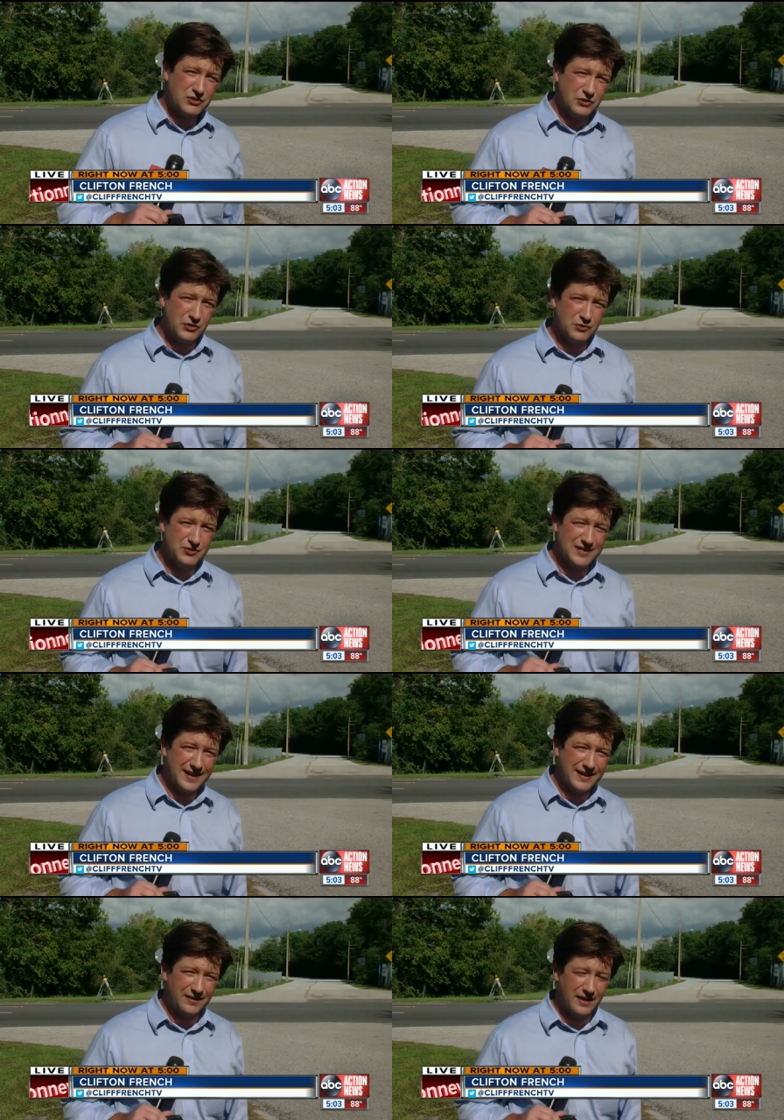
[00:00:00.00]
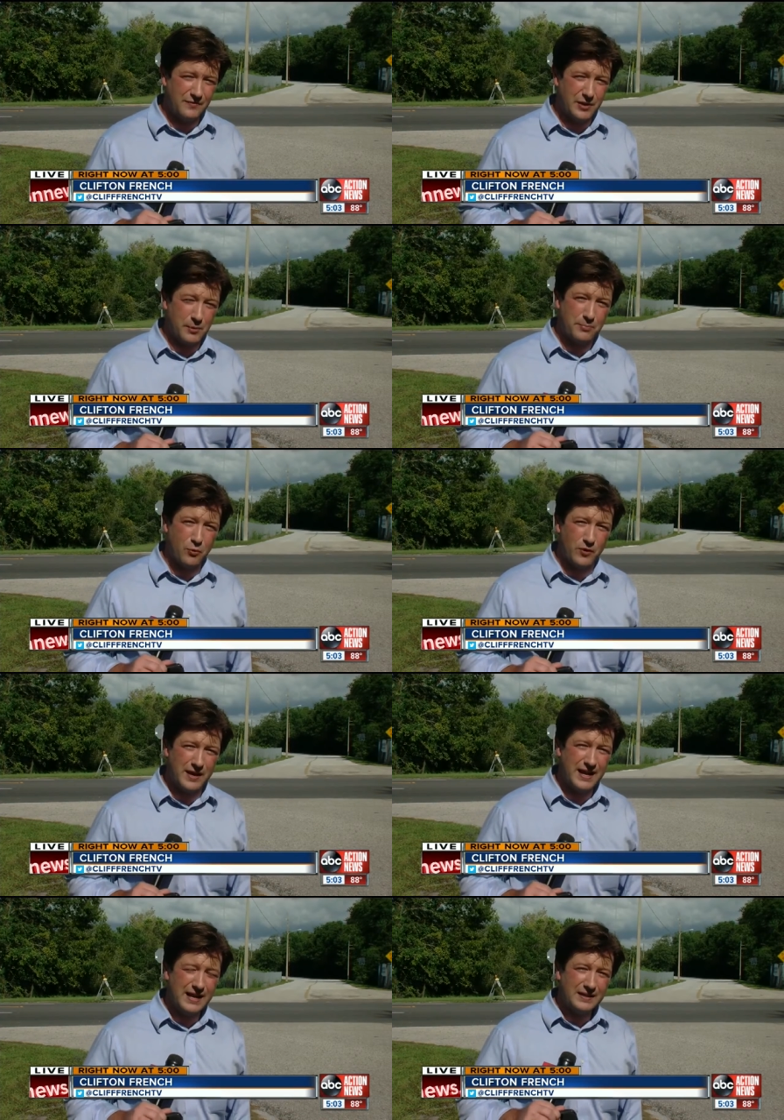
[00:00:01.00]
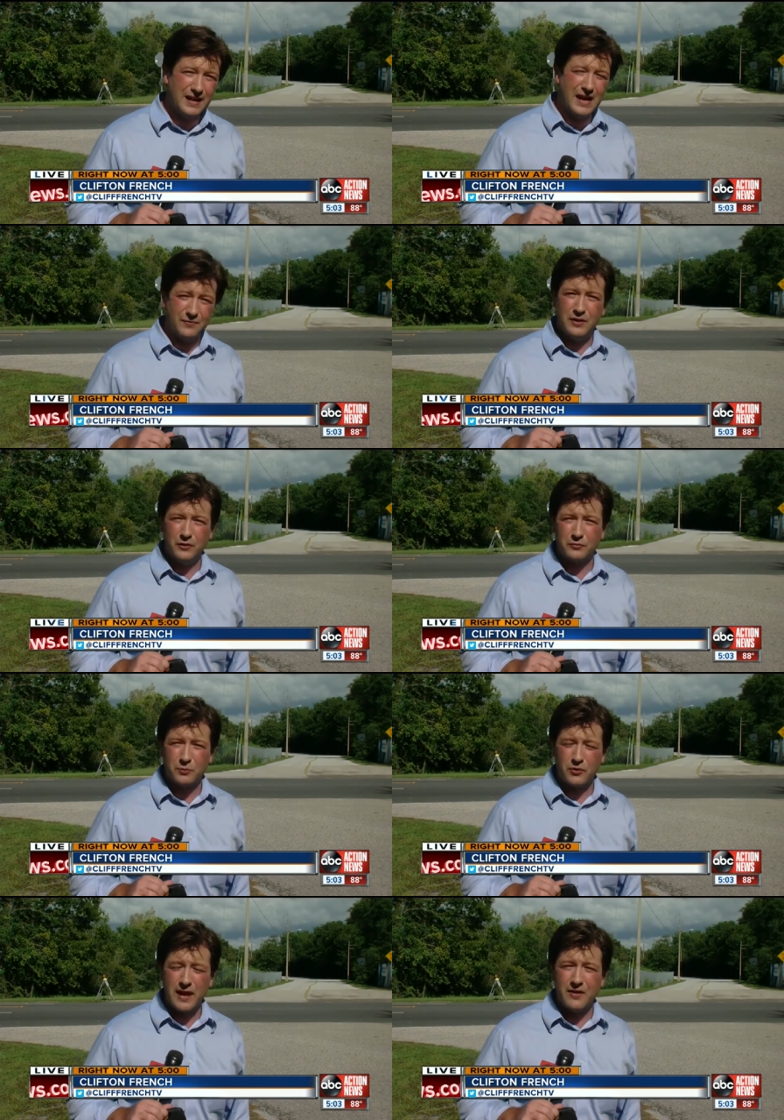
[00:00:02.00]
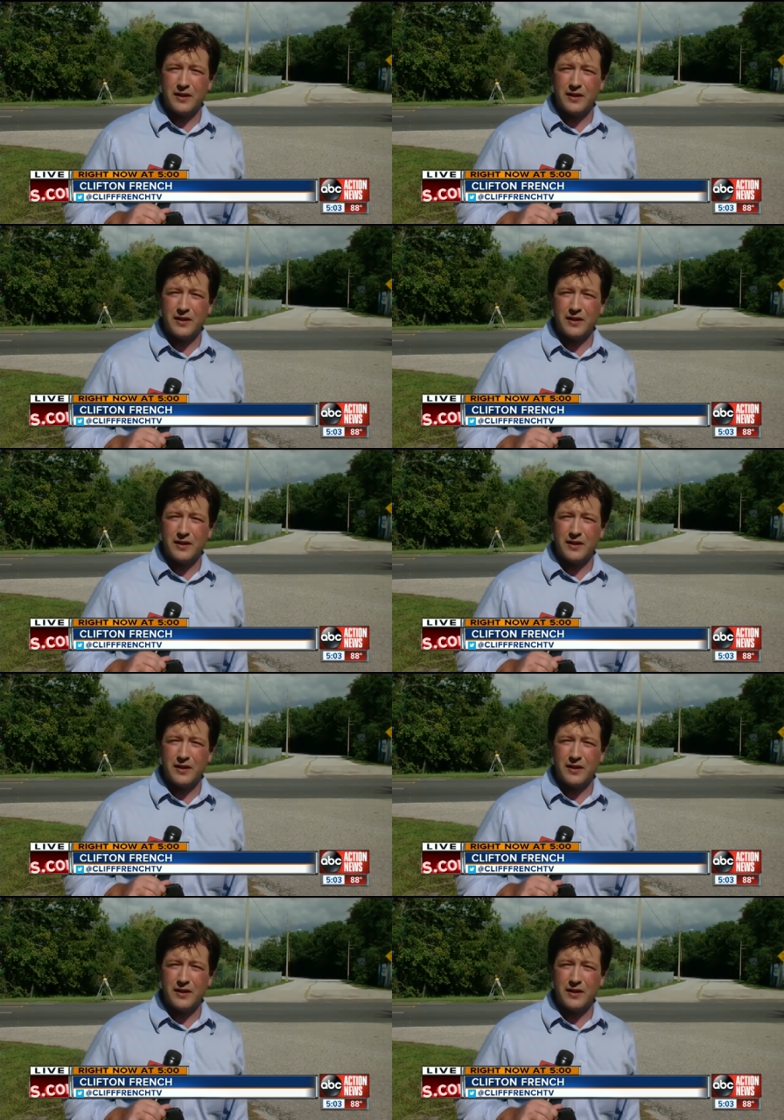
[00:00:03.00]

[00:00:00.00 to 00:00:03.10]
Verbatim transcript: to you tonight at 11. I'm reporting live in Hillsborough.